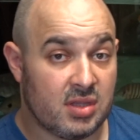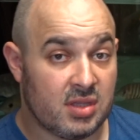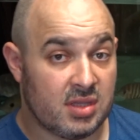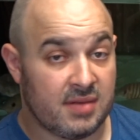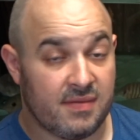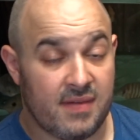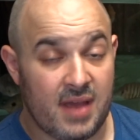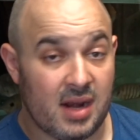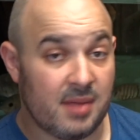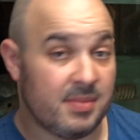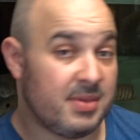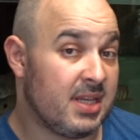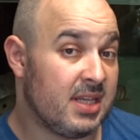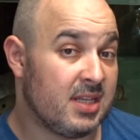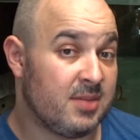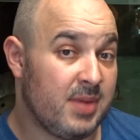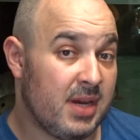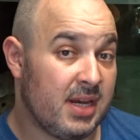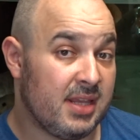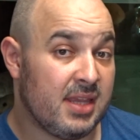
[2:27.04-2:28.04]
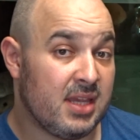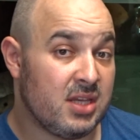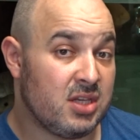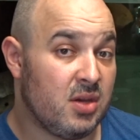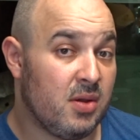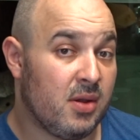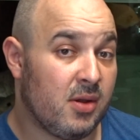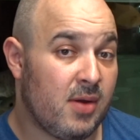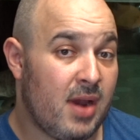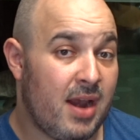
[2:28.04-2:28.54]
developed since being in the
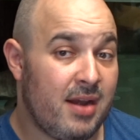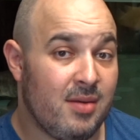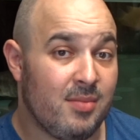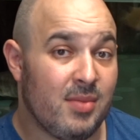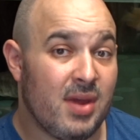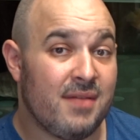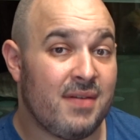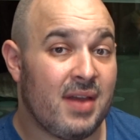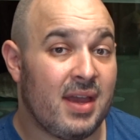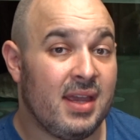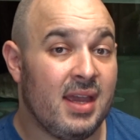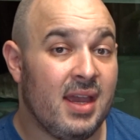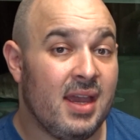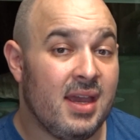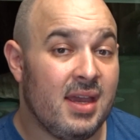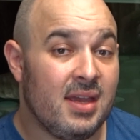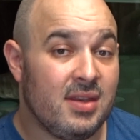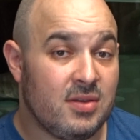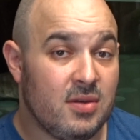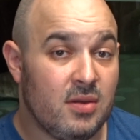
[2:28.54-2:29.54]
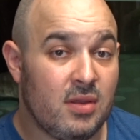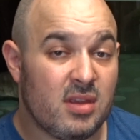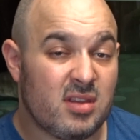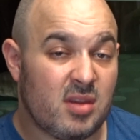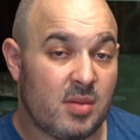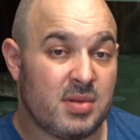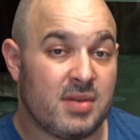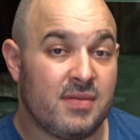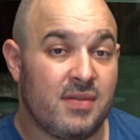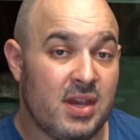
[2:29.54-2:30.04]
new aquarium? But if I do those
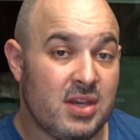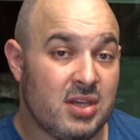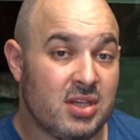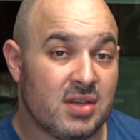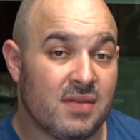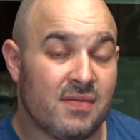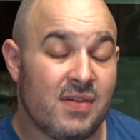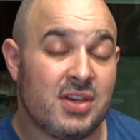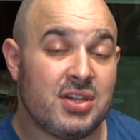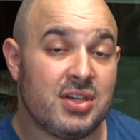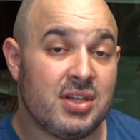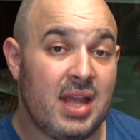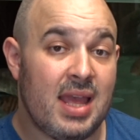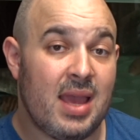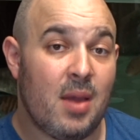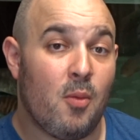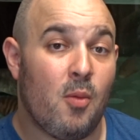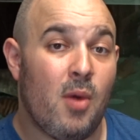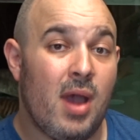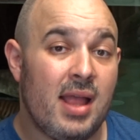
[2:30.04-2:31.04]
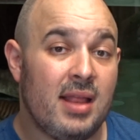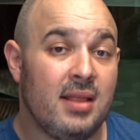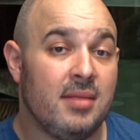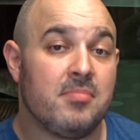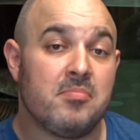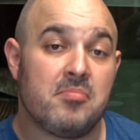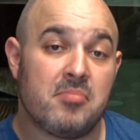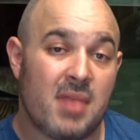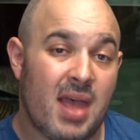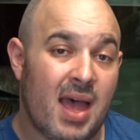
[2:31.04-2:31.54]
observations efficiently and well,
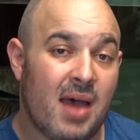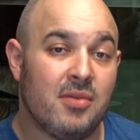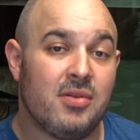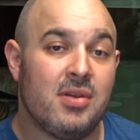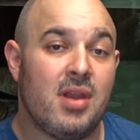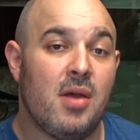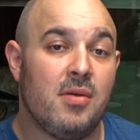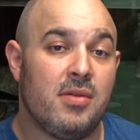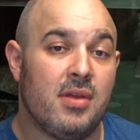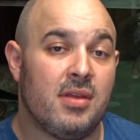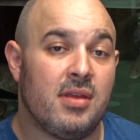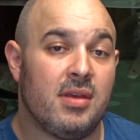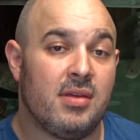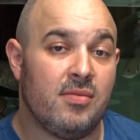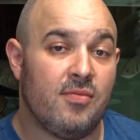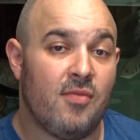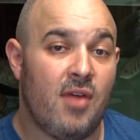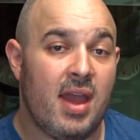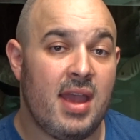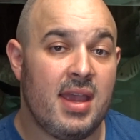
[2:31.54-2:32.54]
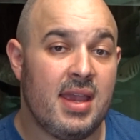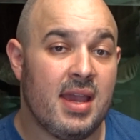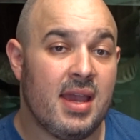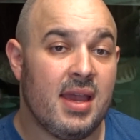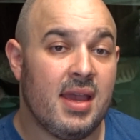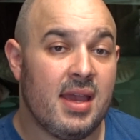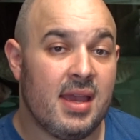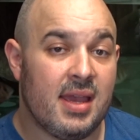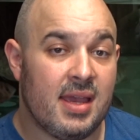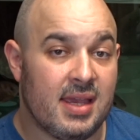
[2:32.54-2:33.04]
I'll know that the ray
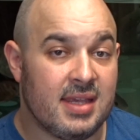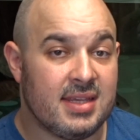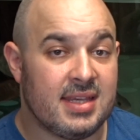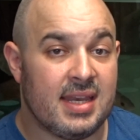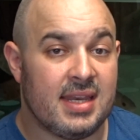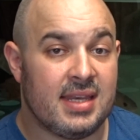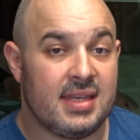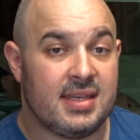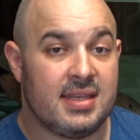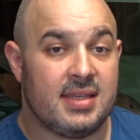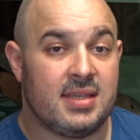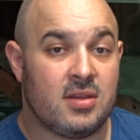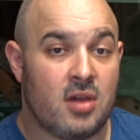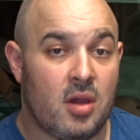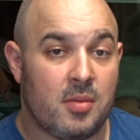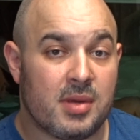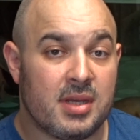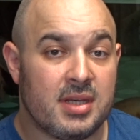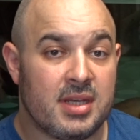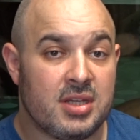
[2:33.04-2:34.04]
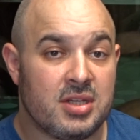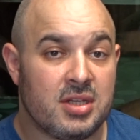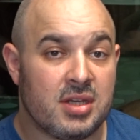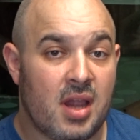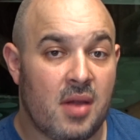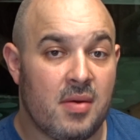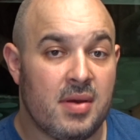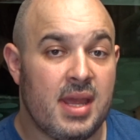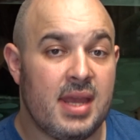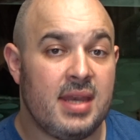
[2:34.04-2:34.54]
is in top condition
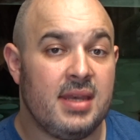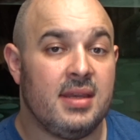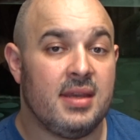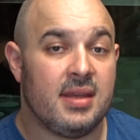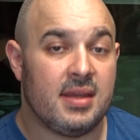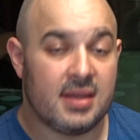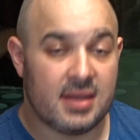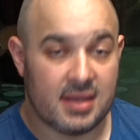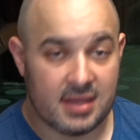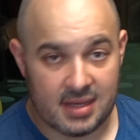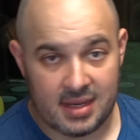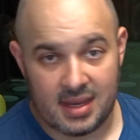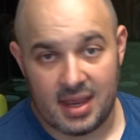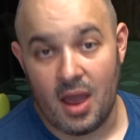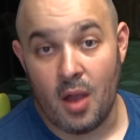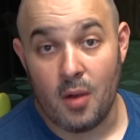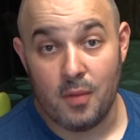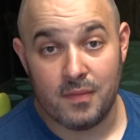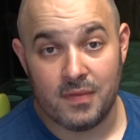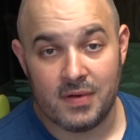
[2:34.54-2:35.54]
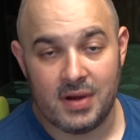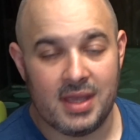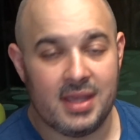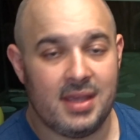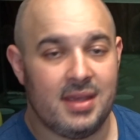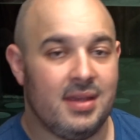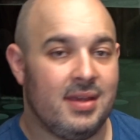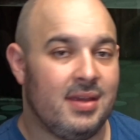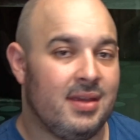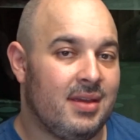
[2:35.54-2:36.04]
going in, hopefully,
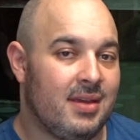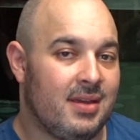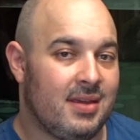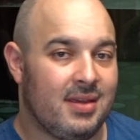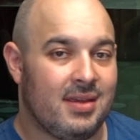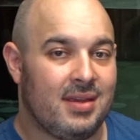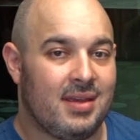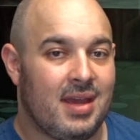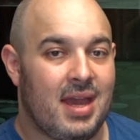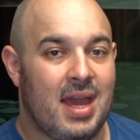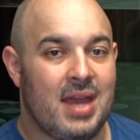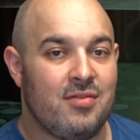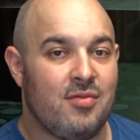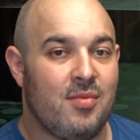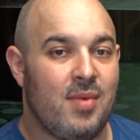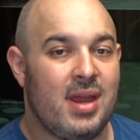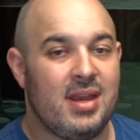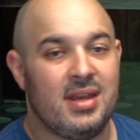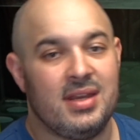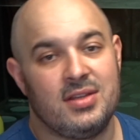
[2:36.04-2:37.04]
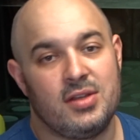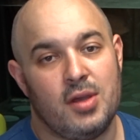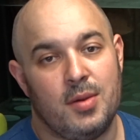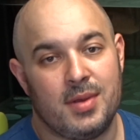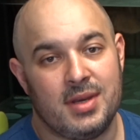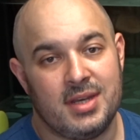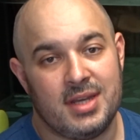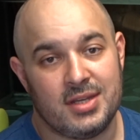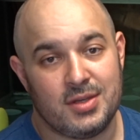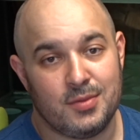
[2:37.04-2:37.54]
and remain in top
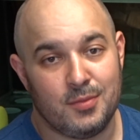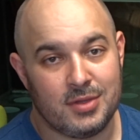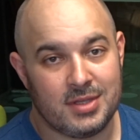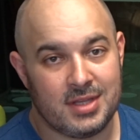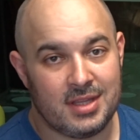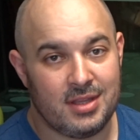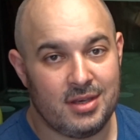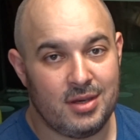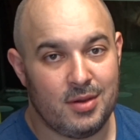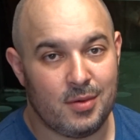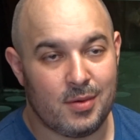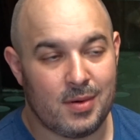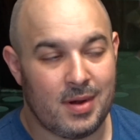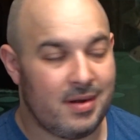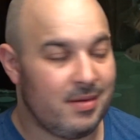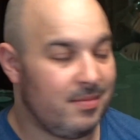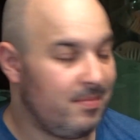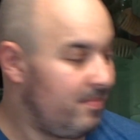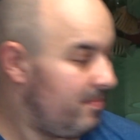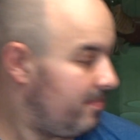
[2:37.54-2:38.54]
condition once in the new aquarium.